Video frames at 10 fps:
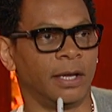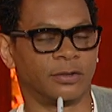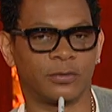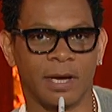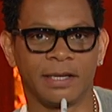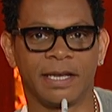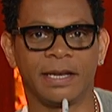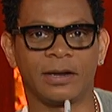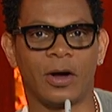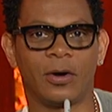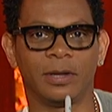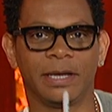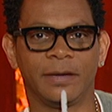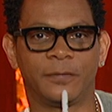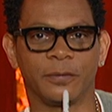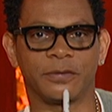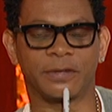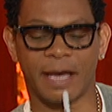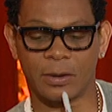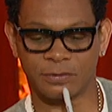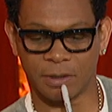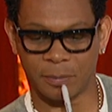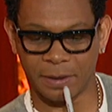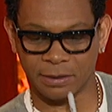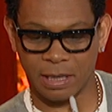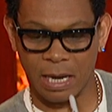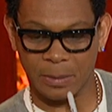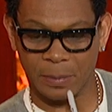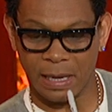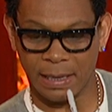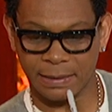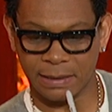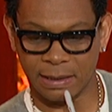trying to get it all in for the scouts up at the combine.